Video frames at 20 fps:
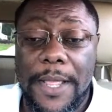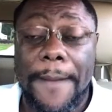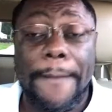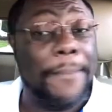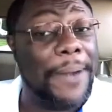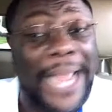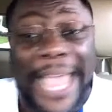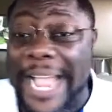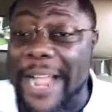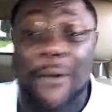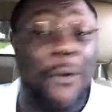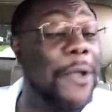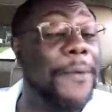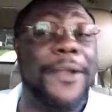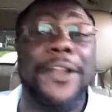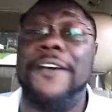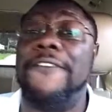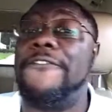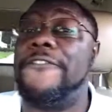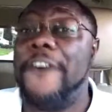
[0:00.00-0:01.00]
Black
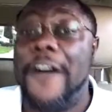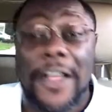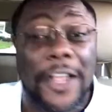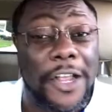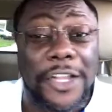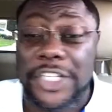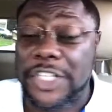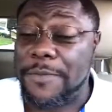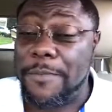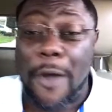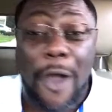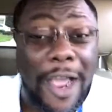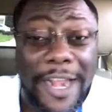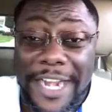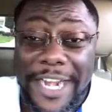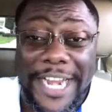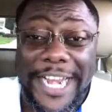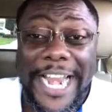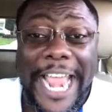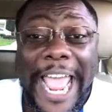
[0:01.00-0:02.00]
women are
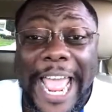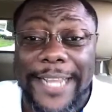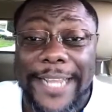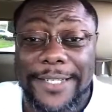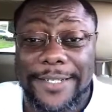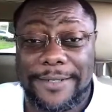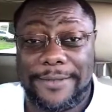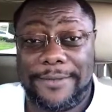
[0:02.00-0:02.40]
smarter than that.